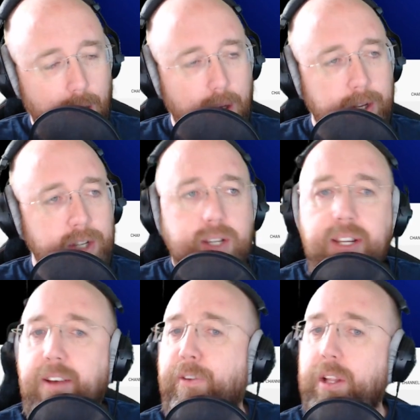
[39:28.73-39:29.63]

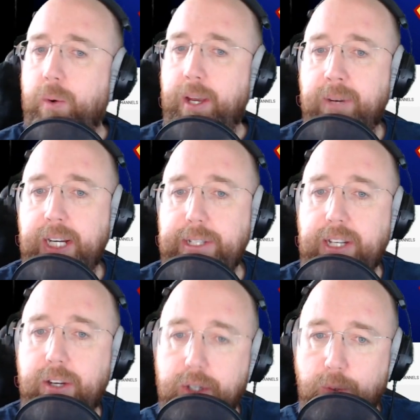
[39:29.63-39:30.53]
sniffle away my
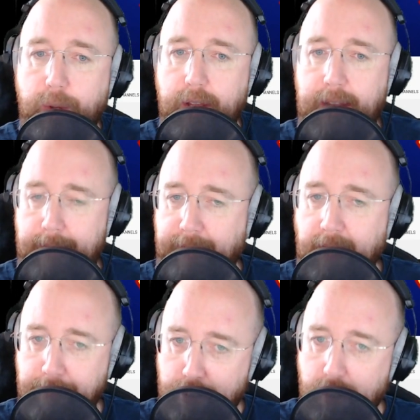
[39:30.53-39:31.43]
tears with the
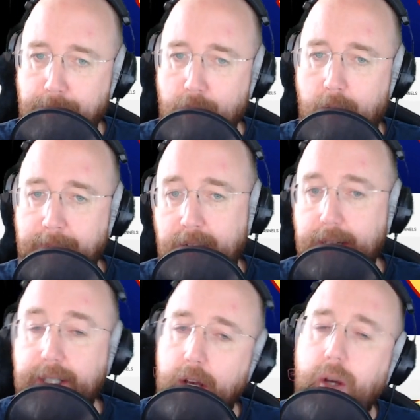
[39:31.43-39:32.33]
napkin Brooke brought me and
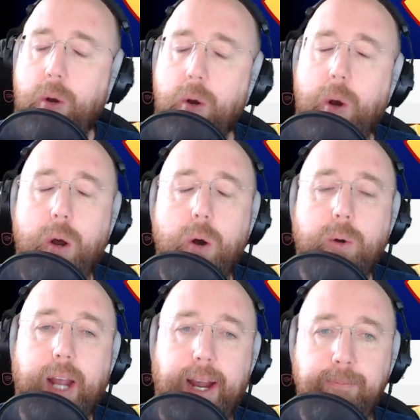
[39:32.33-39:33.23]
I say, Oh,
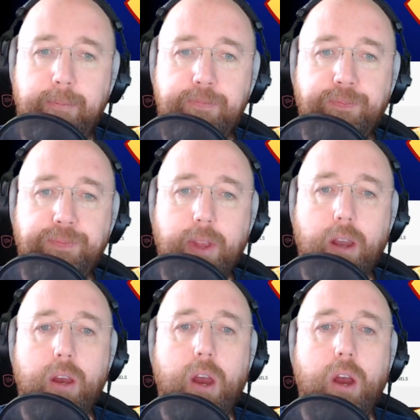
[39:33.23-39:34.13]
okay.
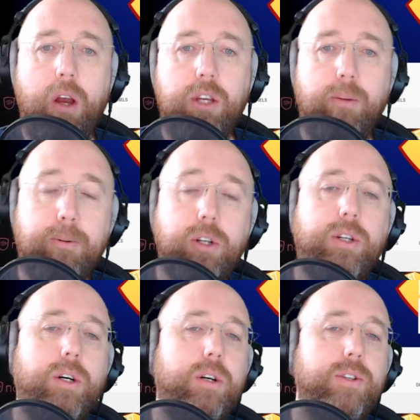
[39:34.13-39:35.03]
So Brooke
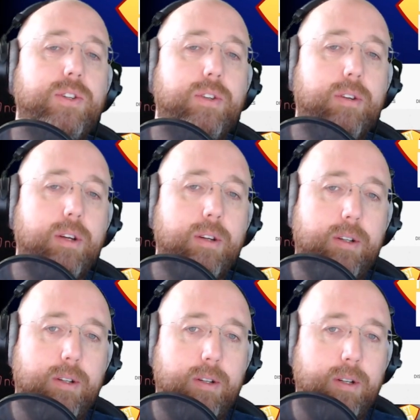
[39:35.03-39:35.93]
calls
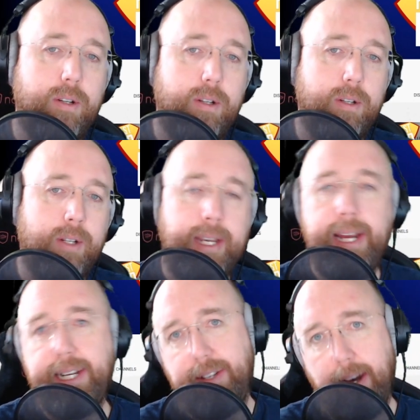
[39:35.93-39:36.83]

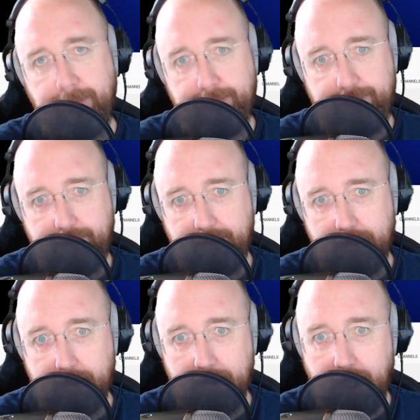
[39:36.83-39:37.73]
next up
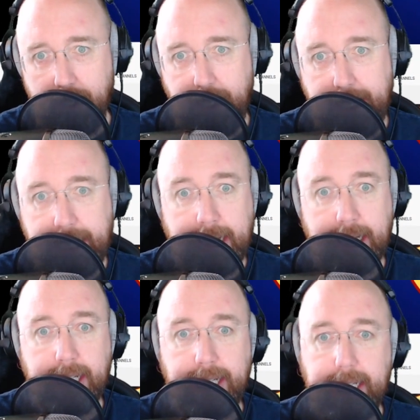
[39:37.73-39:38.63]

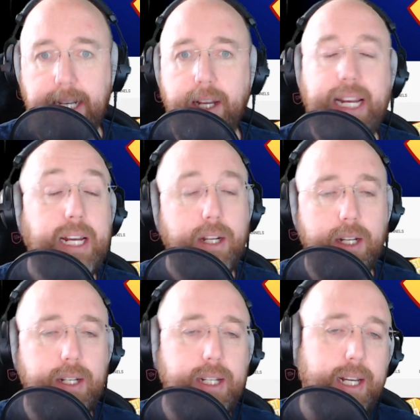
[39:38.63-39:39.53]
Ian and, Ian
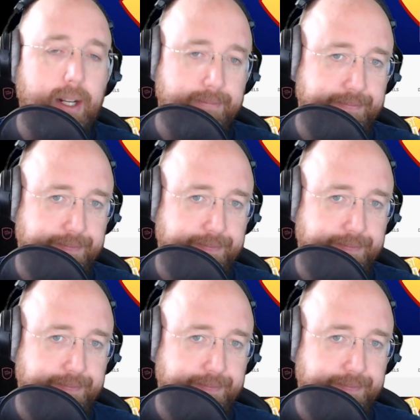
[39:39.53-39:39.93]
and Dean.